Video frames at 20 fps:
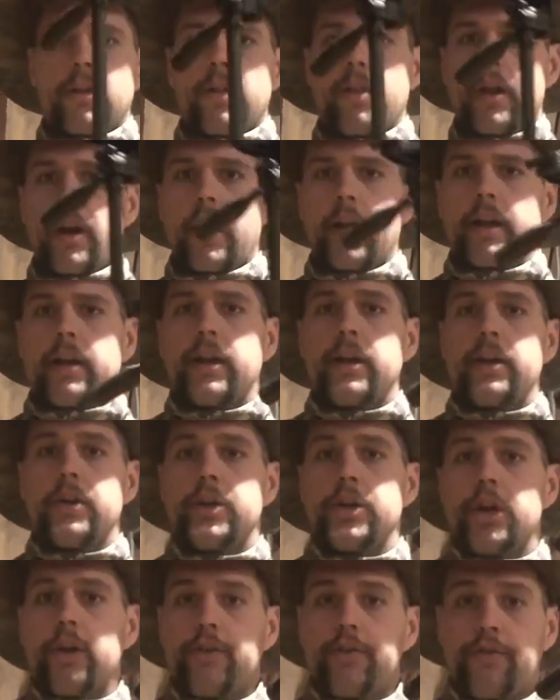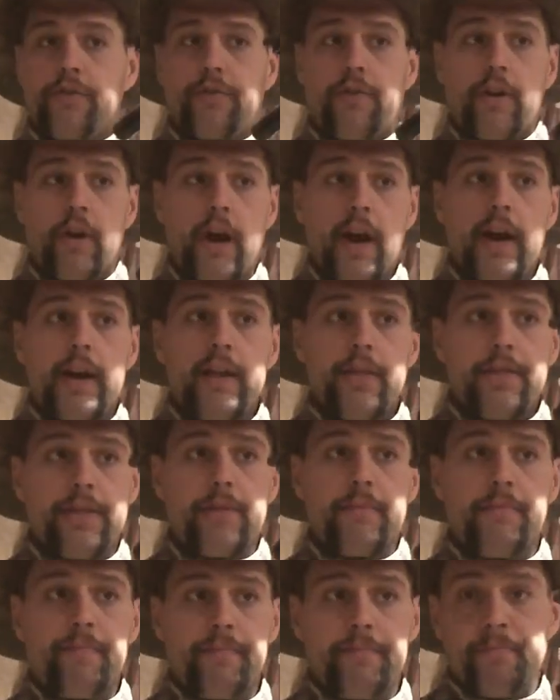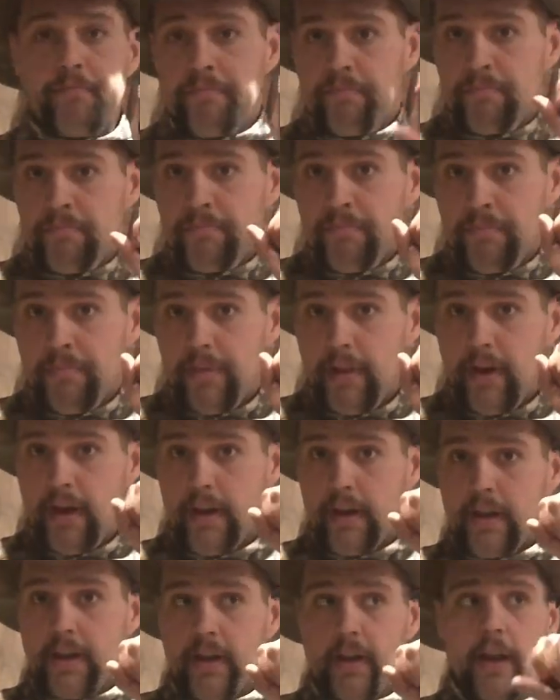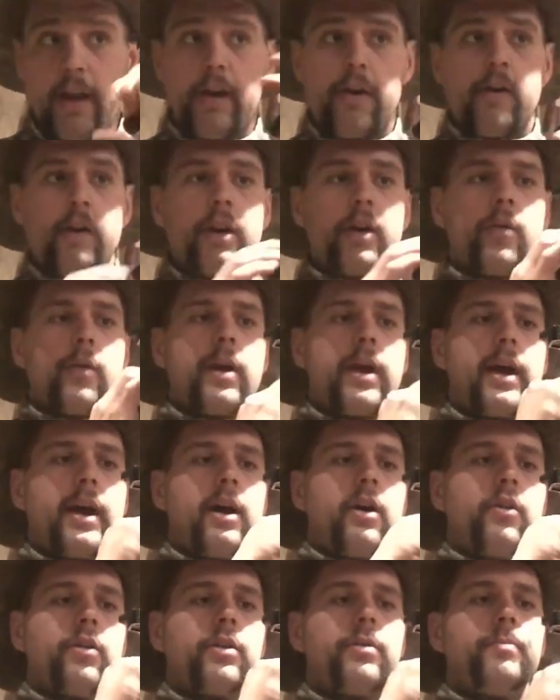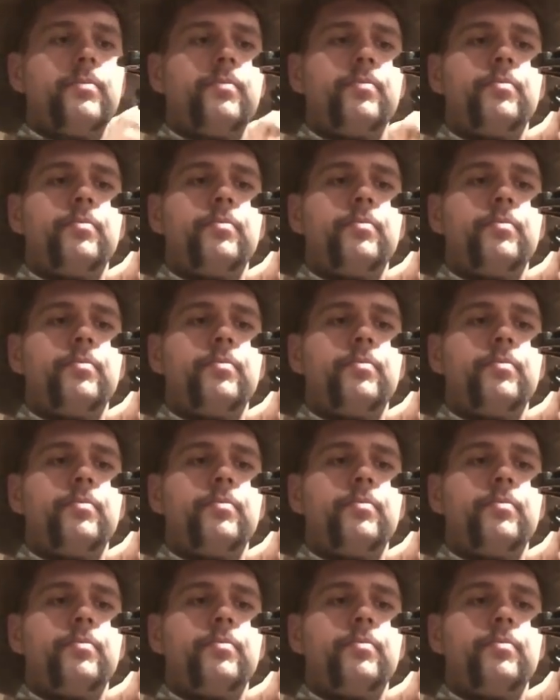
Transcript: that I can adjust for height, that I can carry around